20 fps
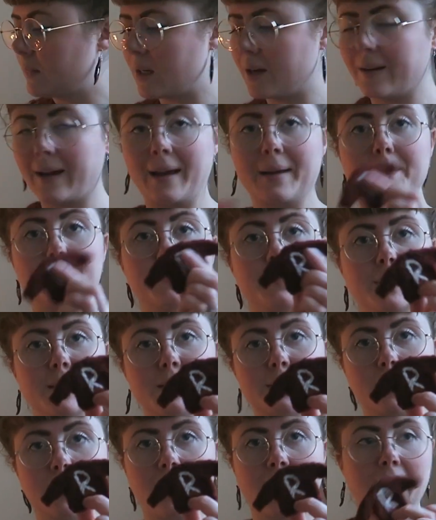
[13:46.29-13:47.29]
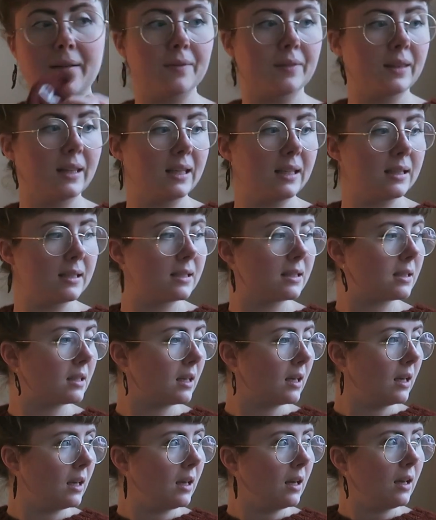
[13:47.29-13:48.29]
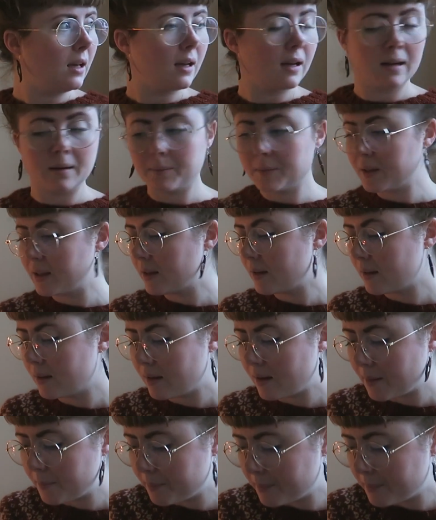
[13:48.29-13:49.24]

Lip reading: Okay, so I have these. And I'm thinking